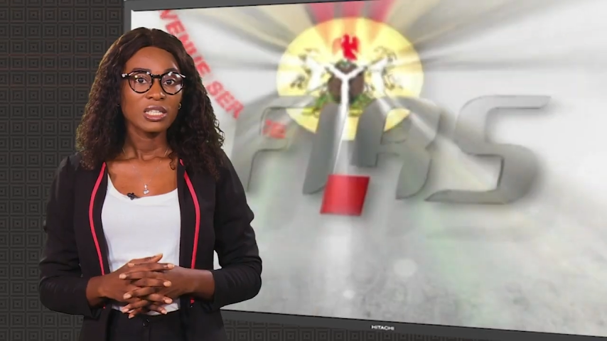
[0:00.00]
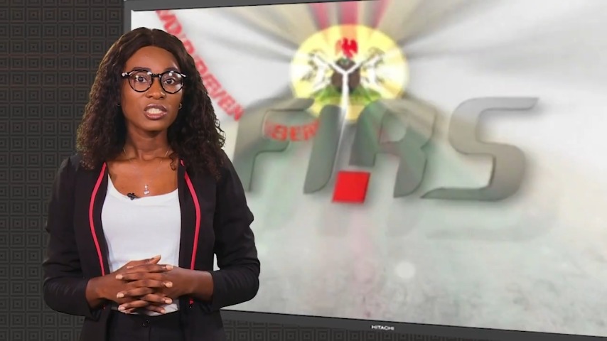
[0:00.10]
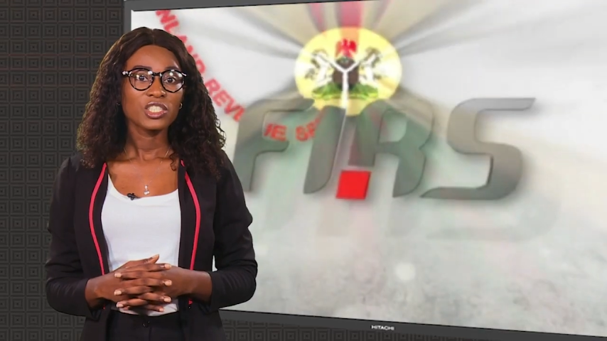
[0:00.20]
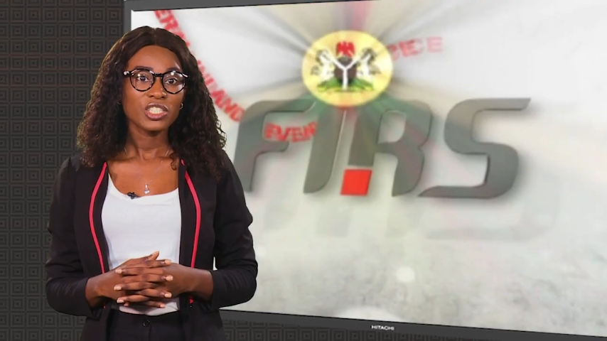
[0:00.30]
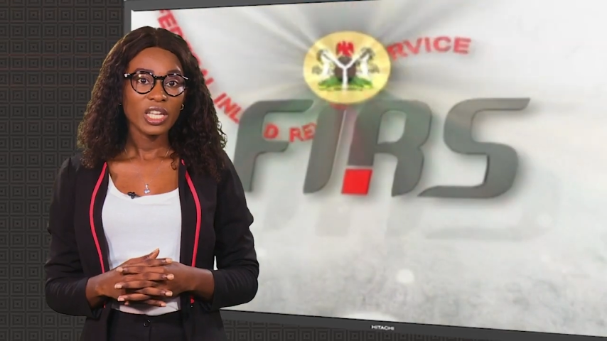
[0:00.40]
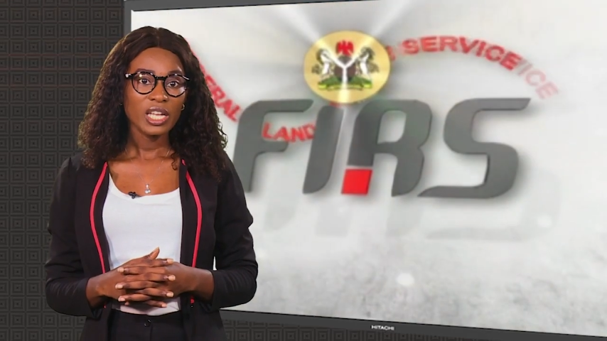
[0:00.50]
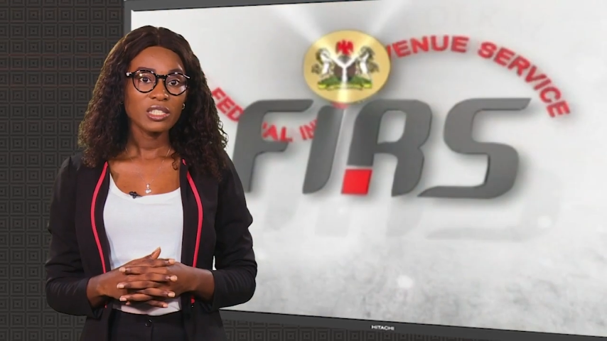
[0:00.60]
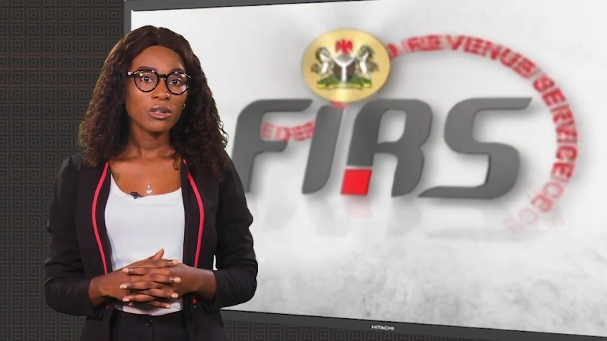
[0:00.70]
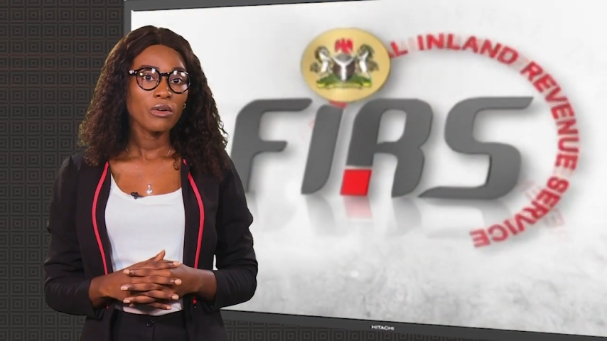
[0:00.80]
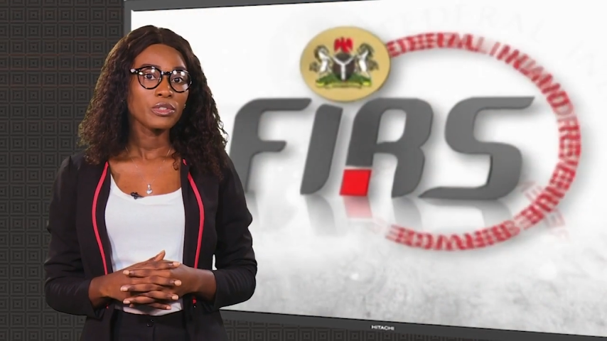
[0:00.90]
the
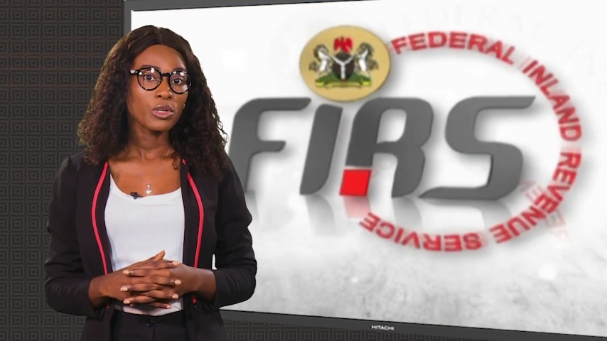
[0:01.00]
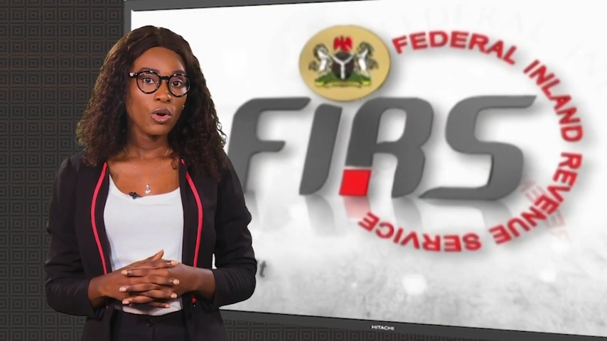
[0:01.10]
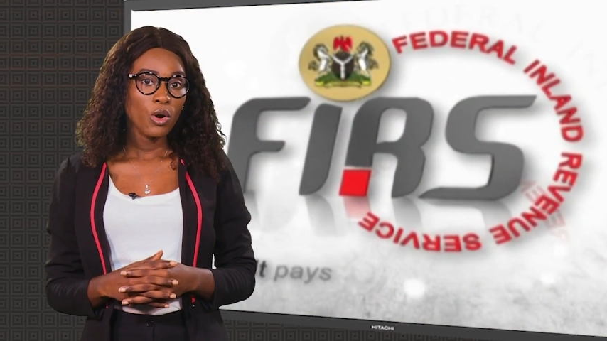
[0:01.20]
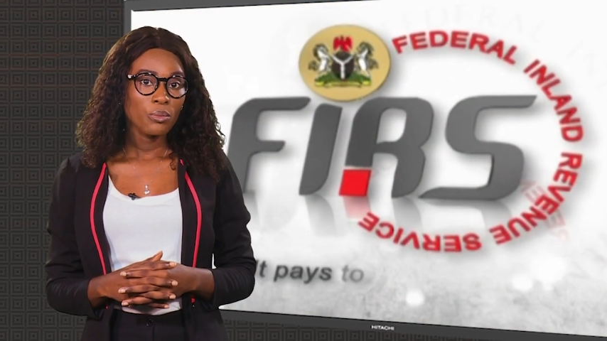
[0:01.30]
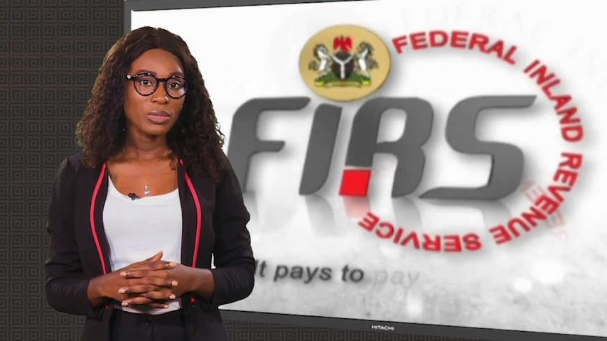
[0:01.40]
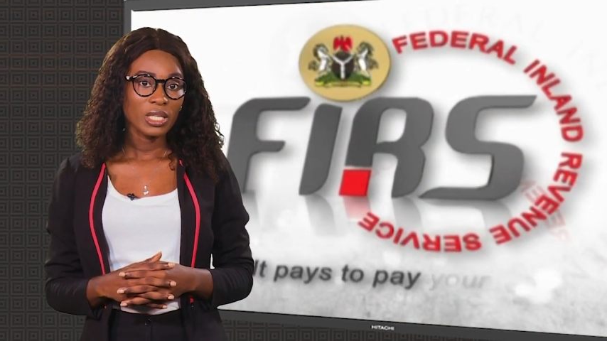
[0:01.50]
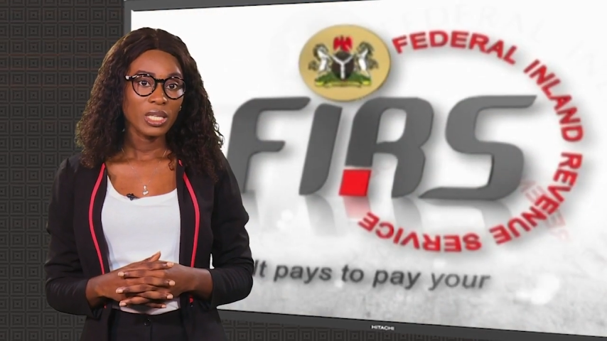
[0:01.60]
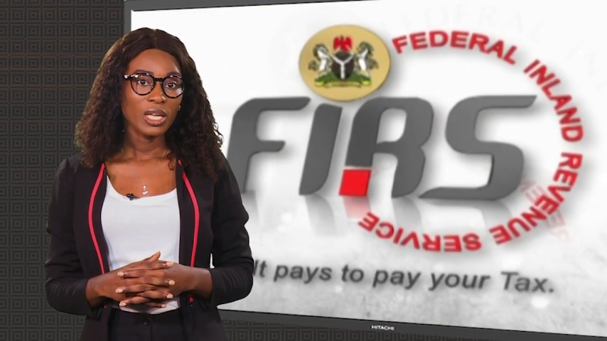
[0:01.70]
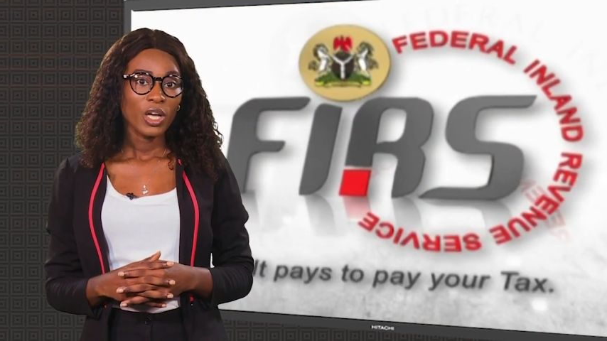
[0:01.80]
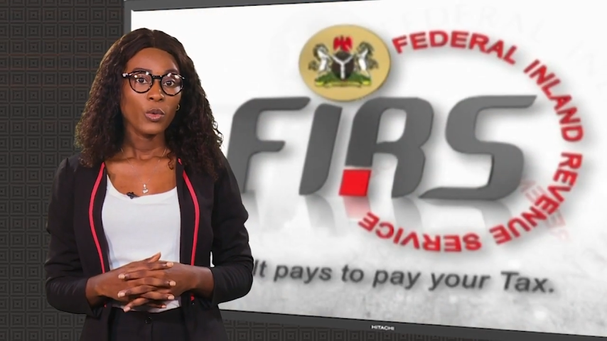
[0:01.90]
shares of the
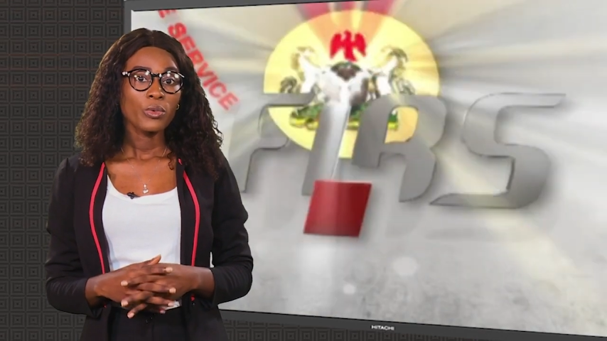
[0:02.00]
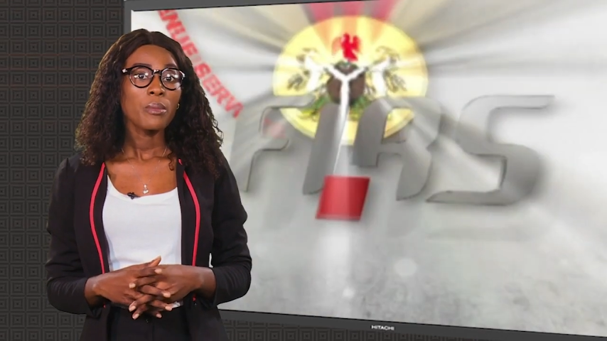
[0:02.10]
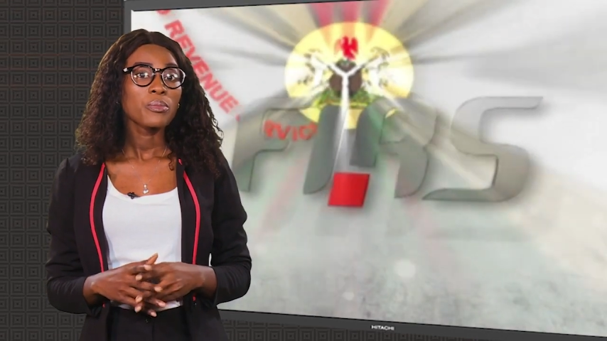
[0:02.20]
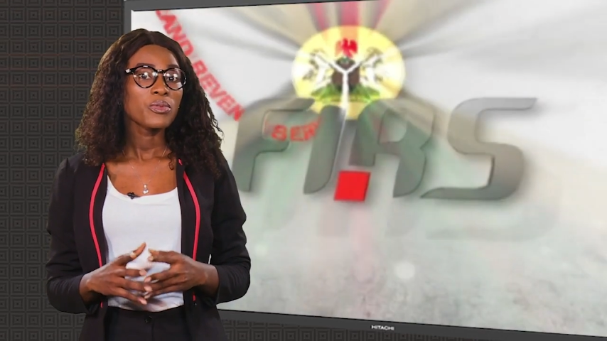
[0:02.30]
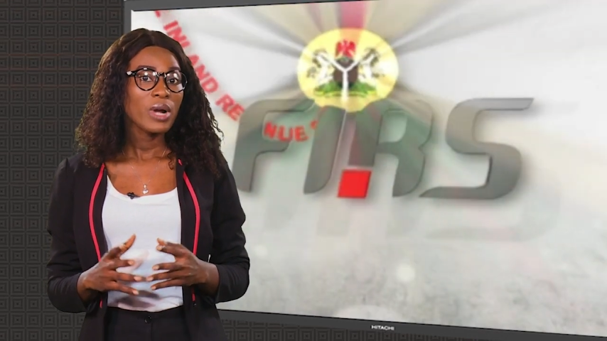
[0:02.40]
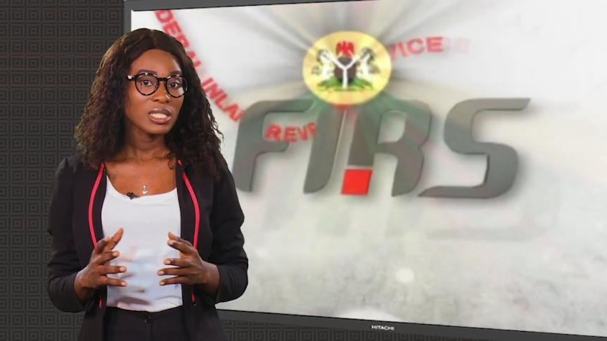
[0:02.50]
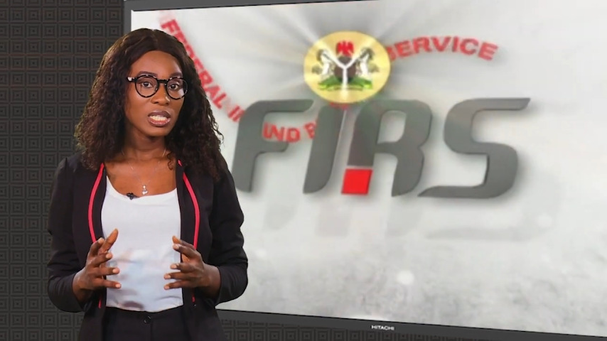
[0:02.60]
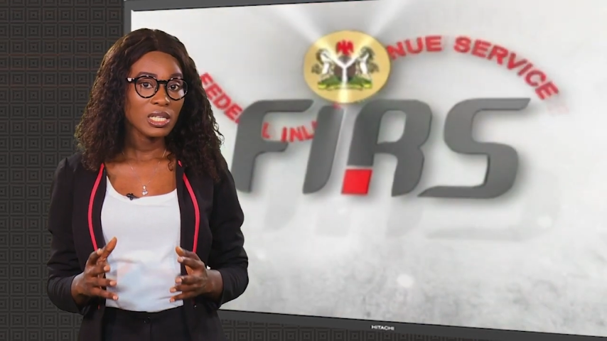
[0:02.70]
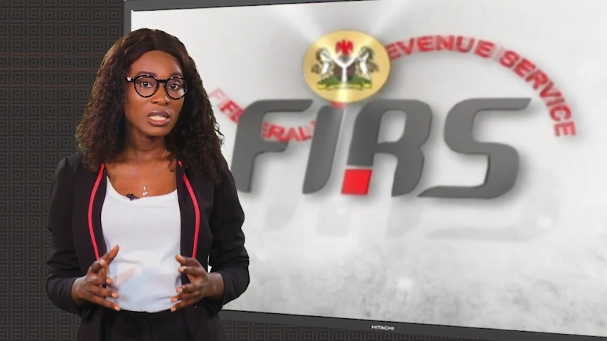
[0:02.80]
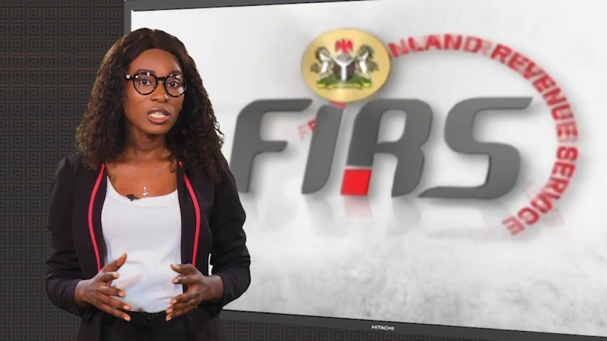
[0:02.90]
company were
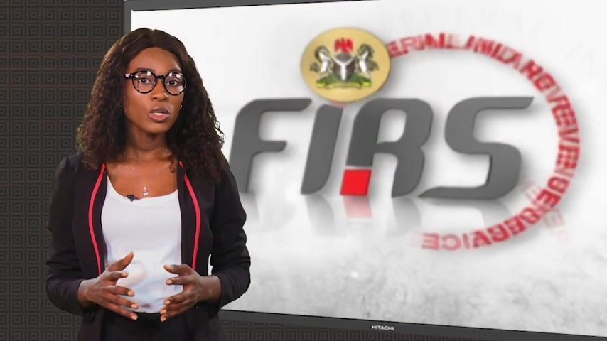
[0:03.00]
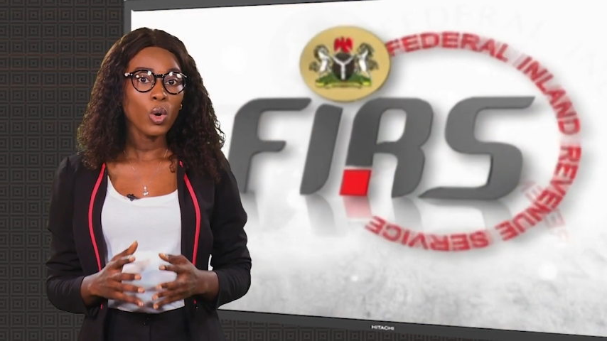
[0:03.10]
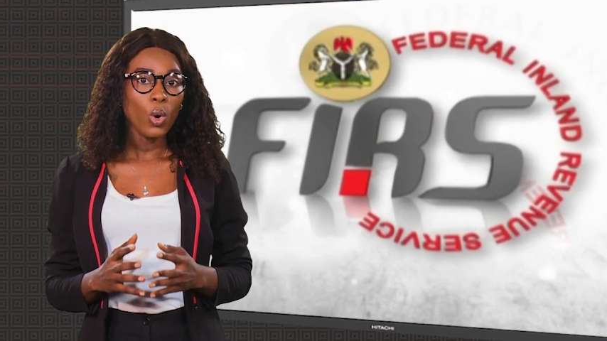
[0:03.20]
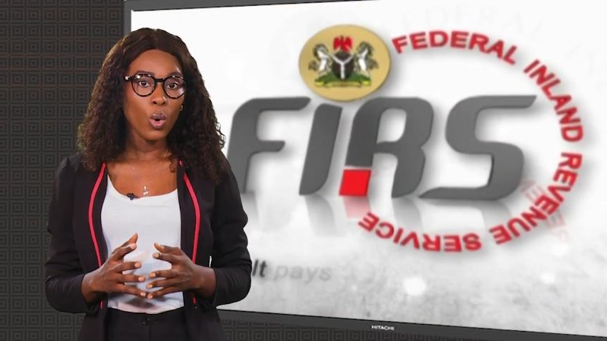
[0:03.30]
practically